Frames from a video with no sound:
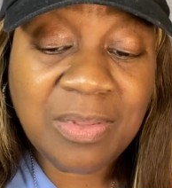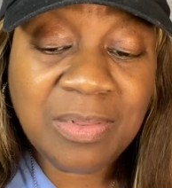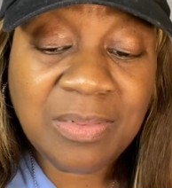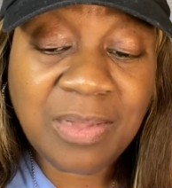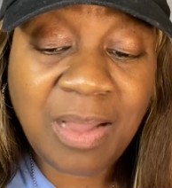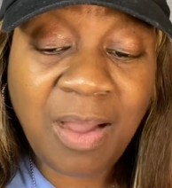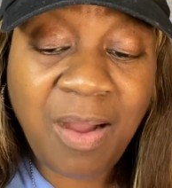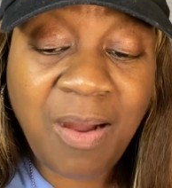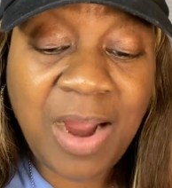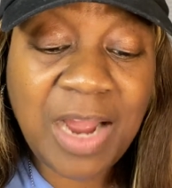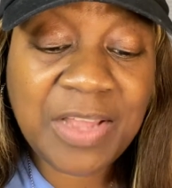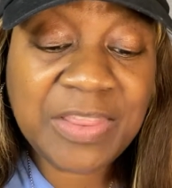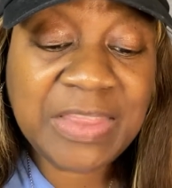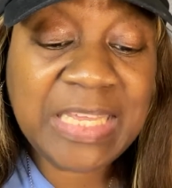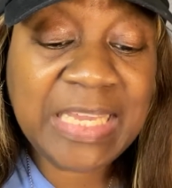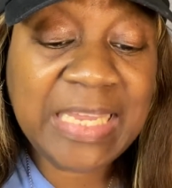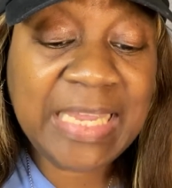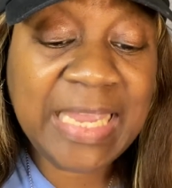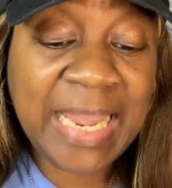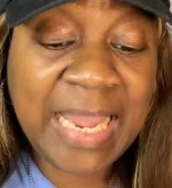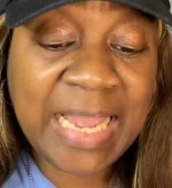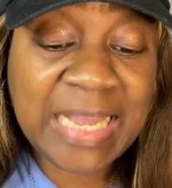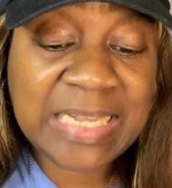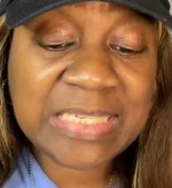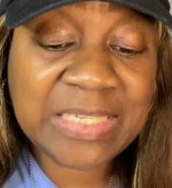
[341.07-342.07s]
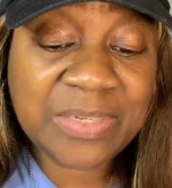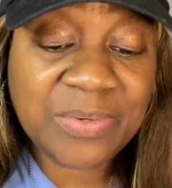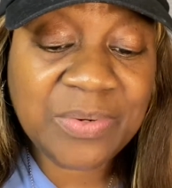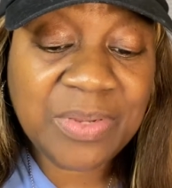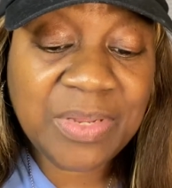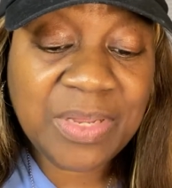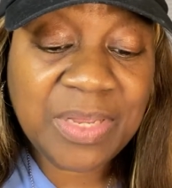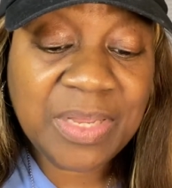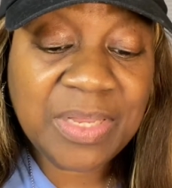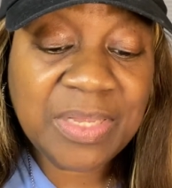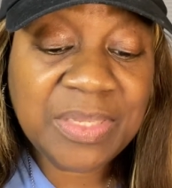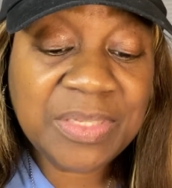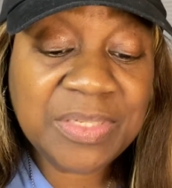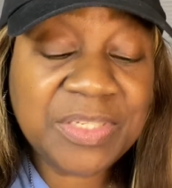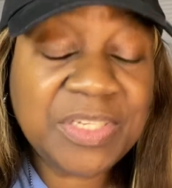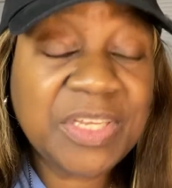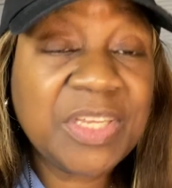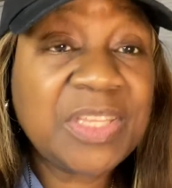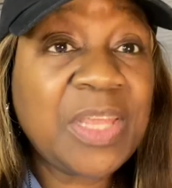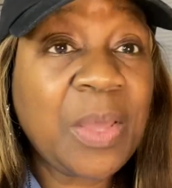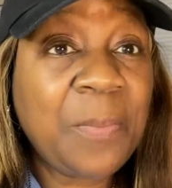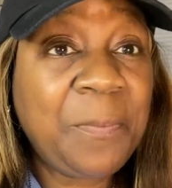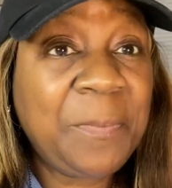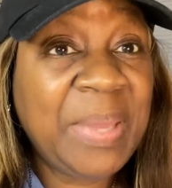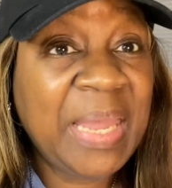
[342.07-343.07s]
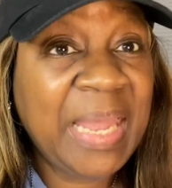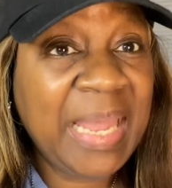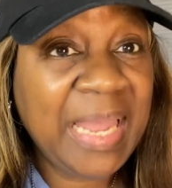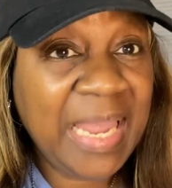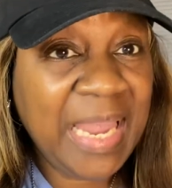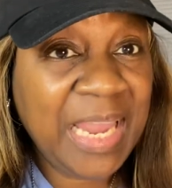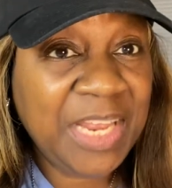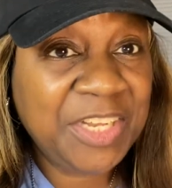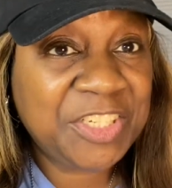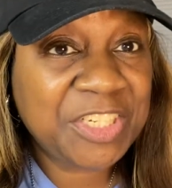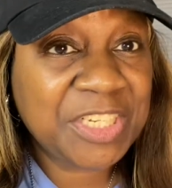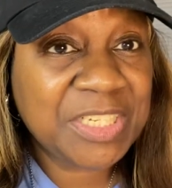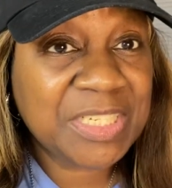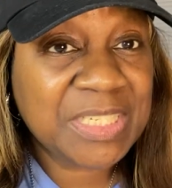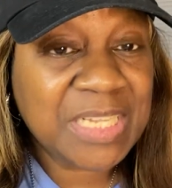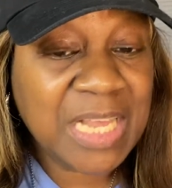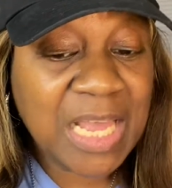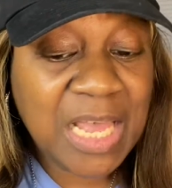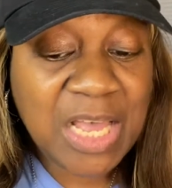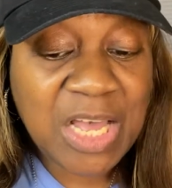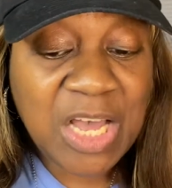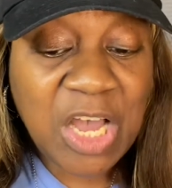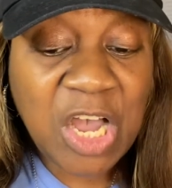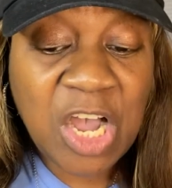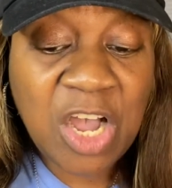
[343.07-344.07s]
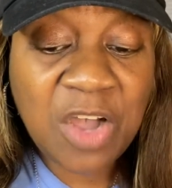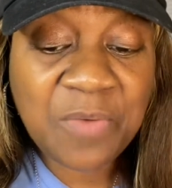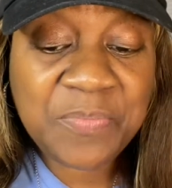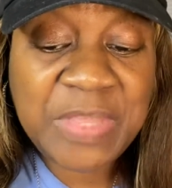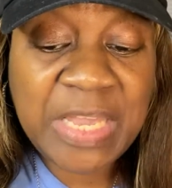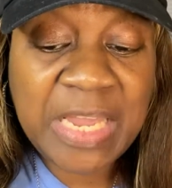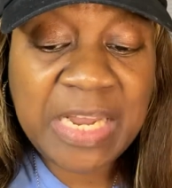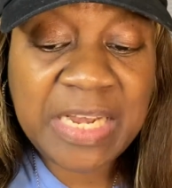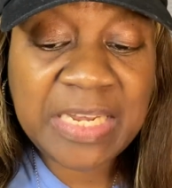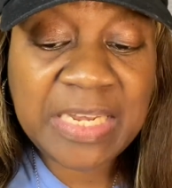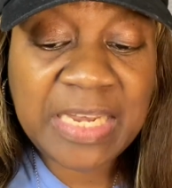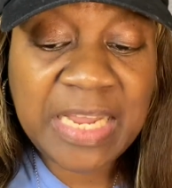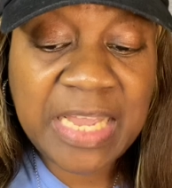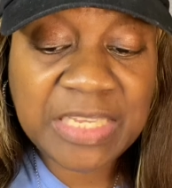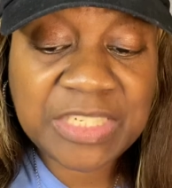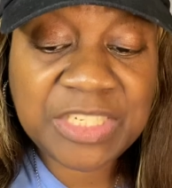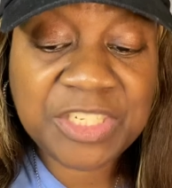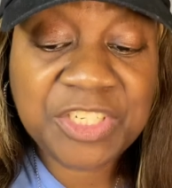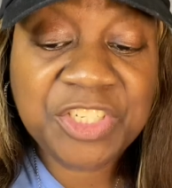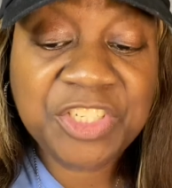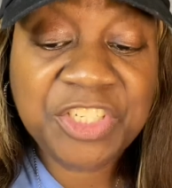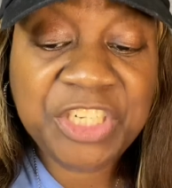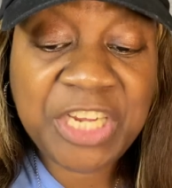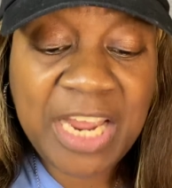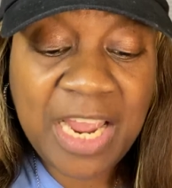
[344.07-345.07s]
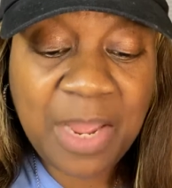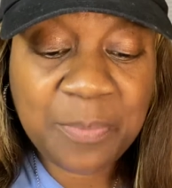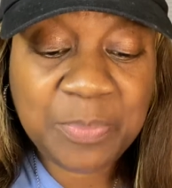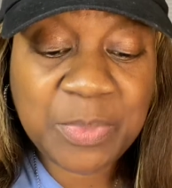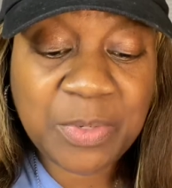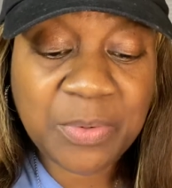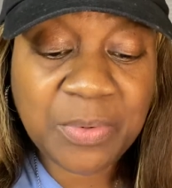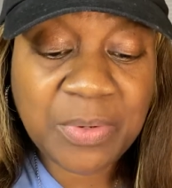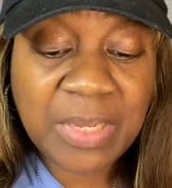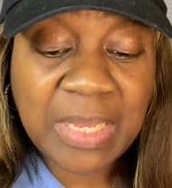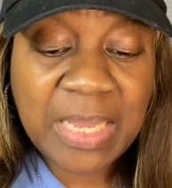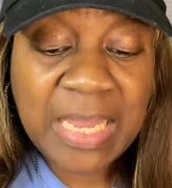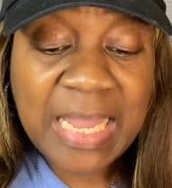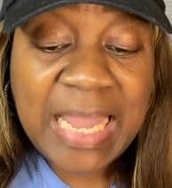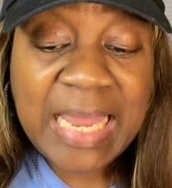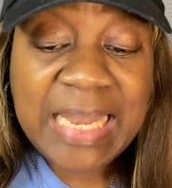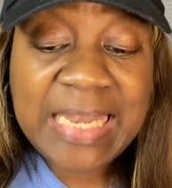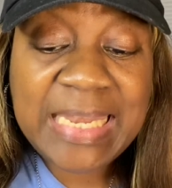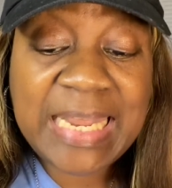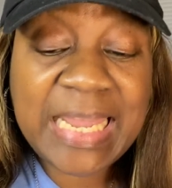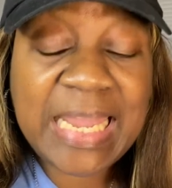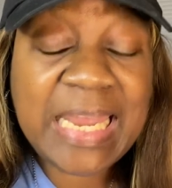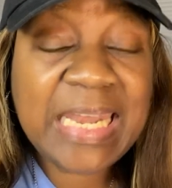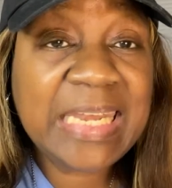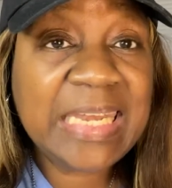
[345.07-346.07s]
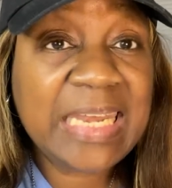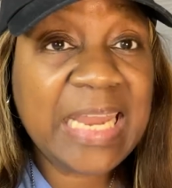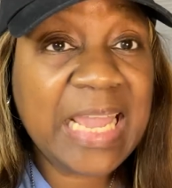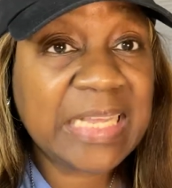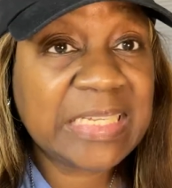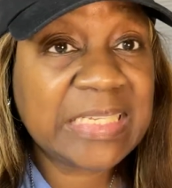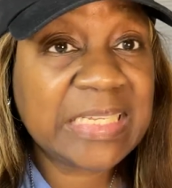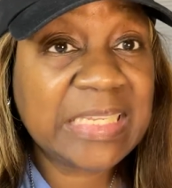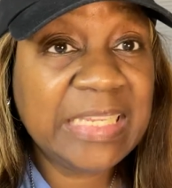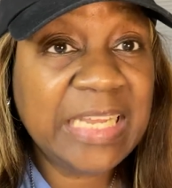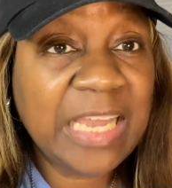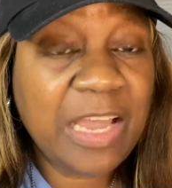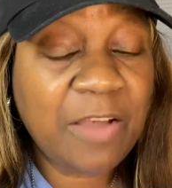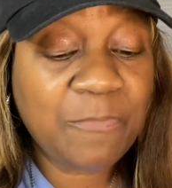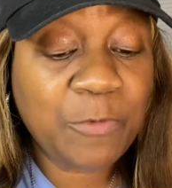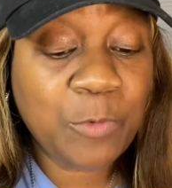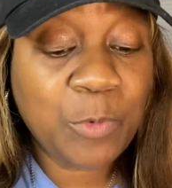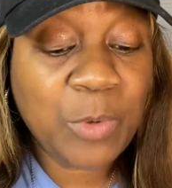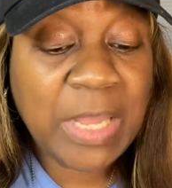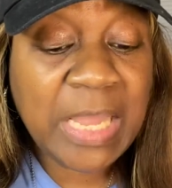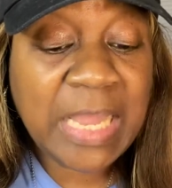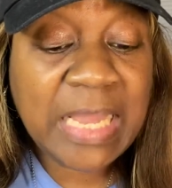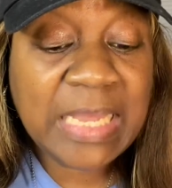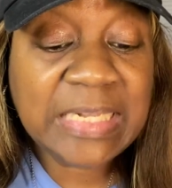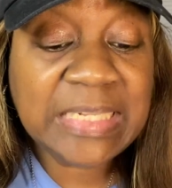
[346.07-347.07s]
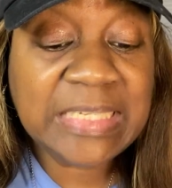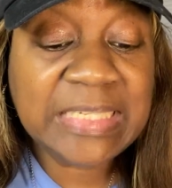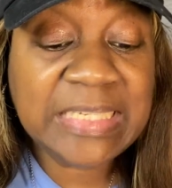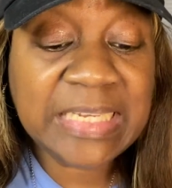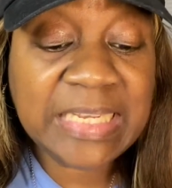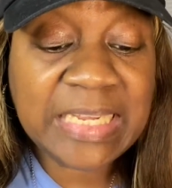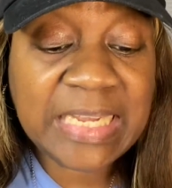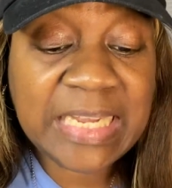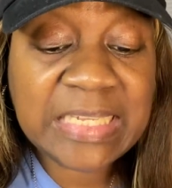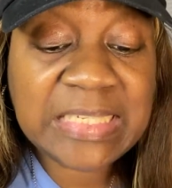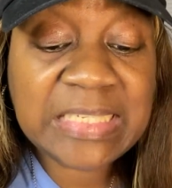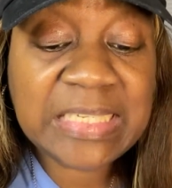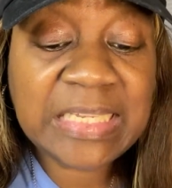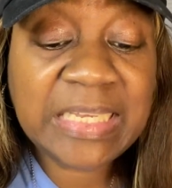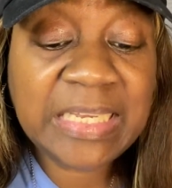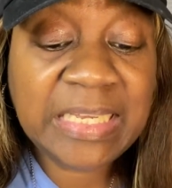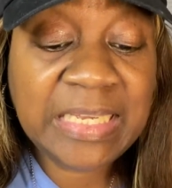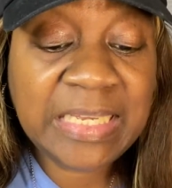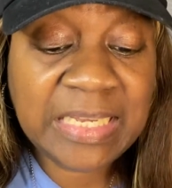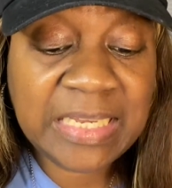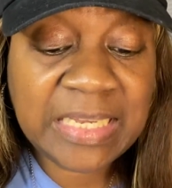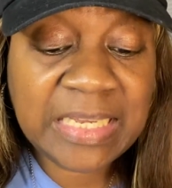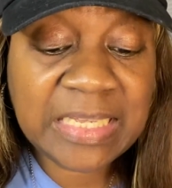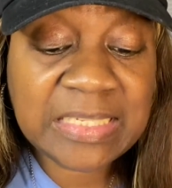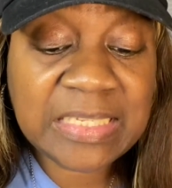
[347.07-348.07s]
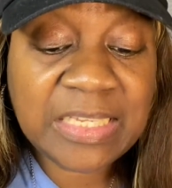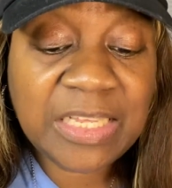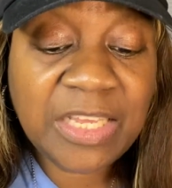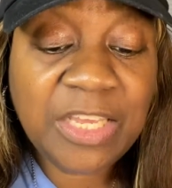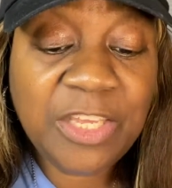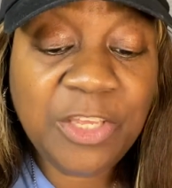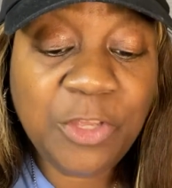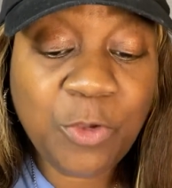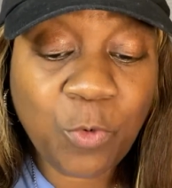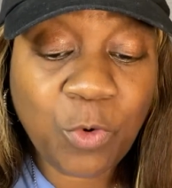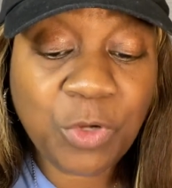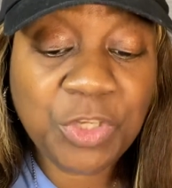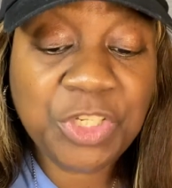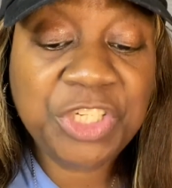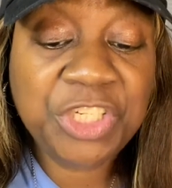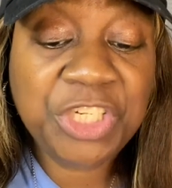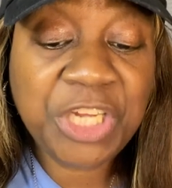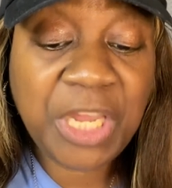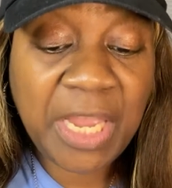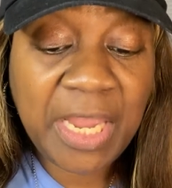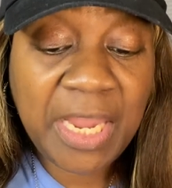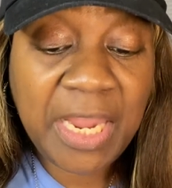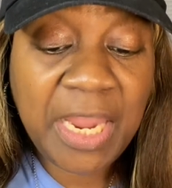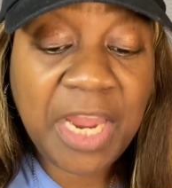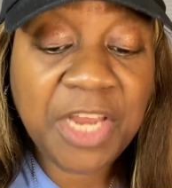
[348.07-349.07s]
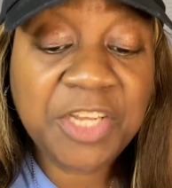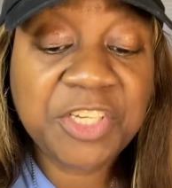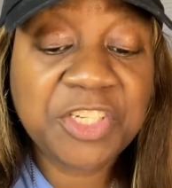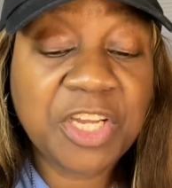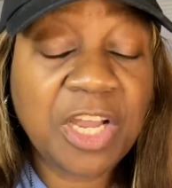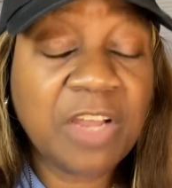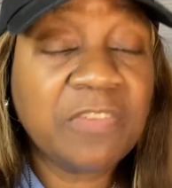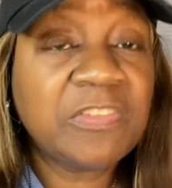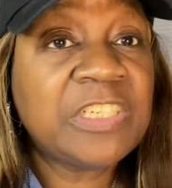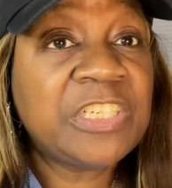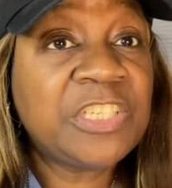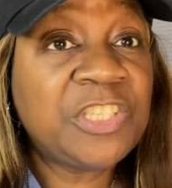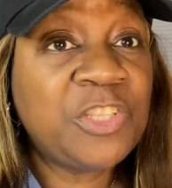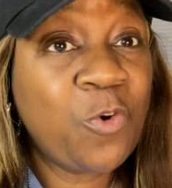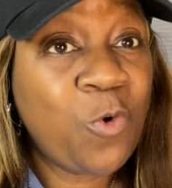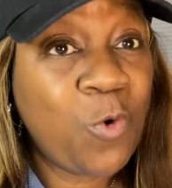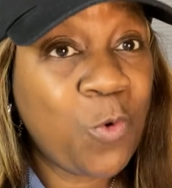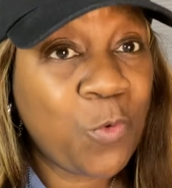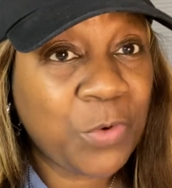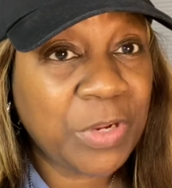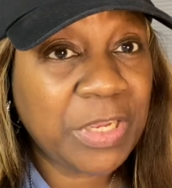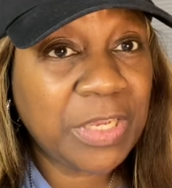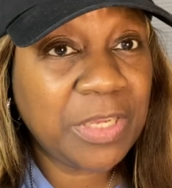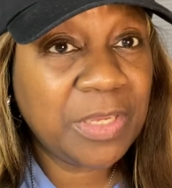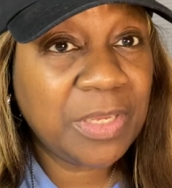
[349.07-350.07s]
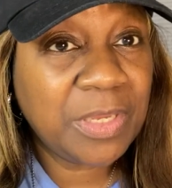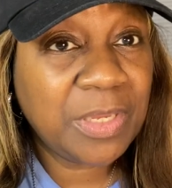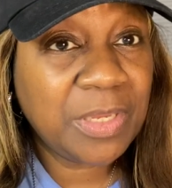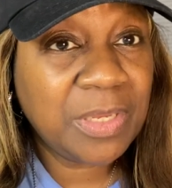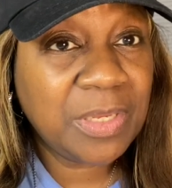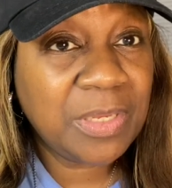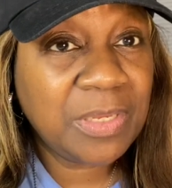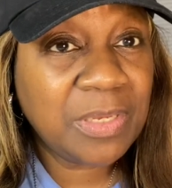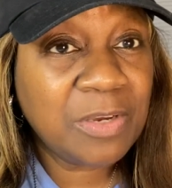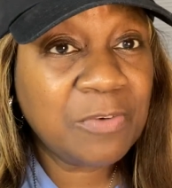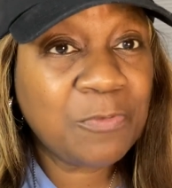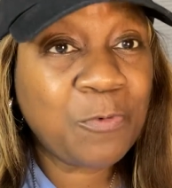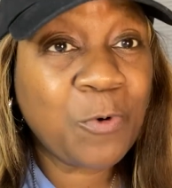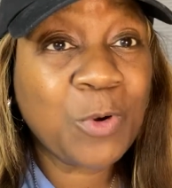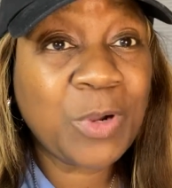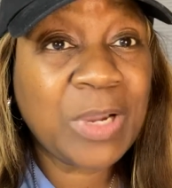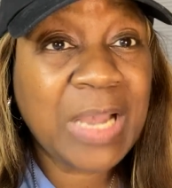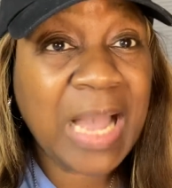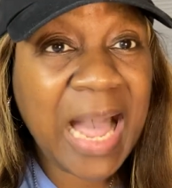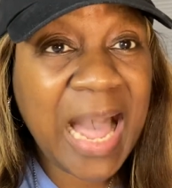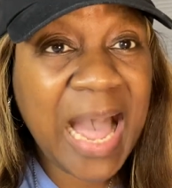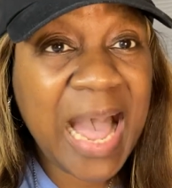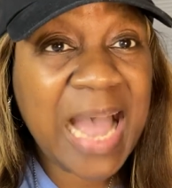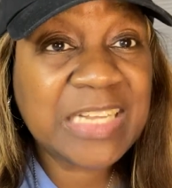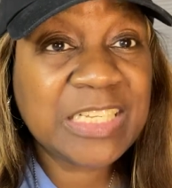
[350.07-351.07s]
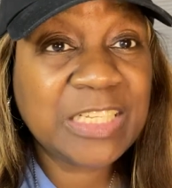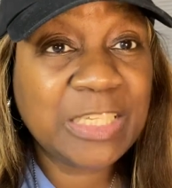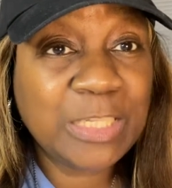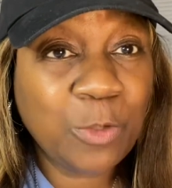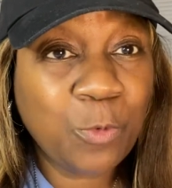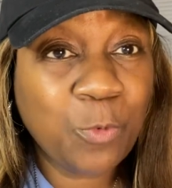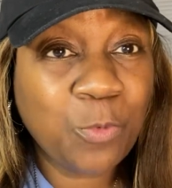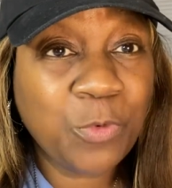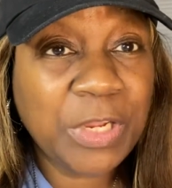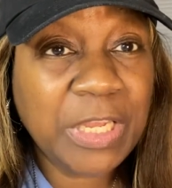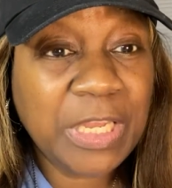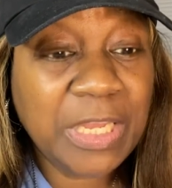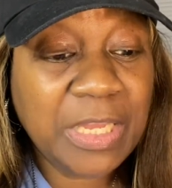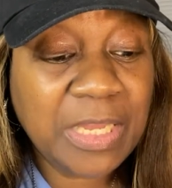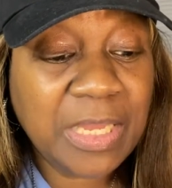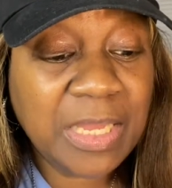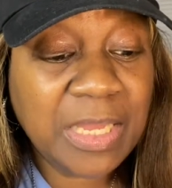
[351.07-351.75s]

are the answer to the pages of that next chapter that next level. This is your change of story for God's glory.